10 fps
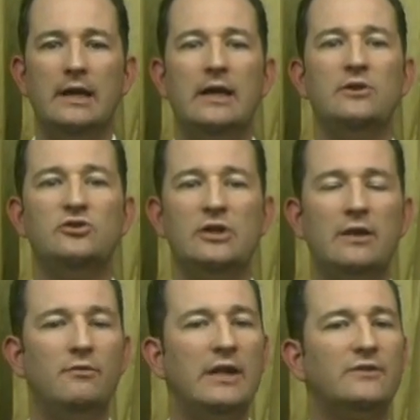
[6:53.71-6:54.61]
it
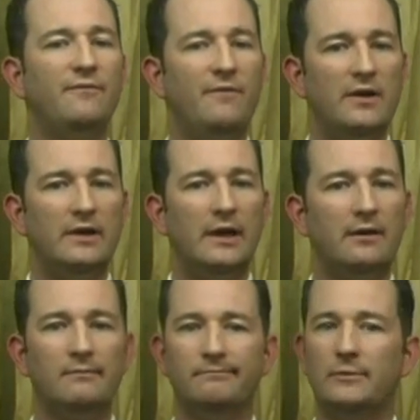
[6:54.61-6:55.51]
generates
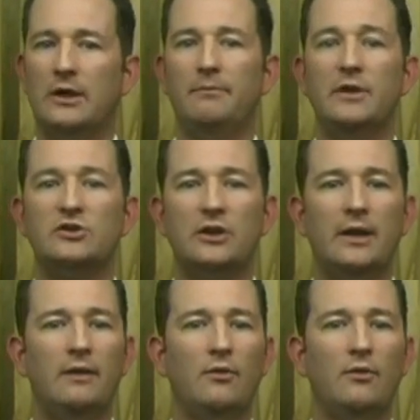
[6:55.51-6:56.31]
funding, commission,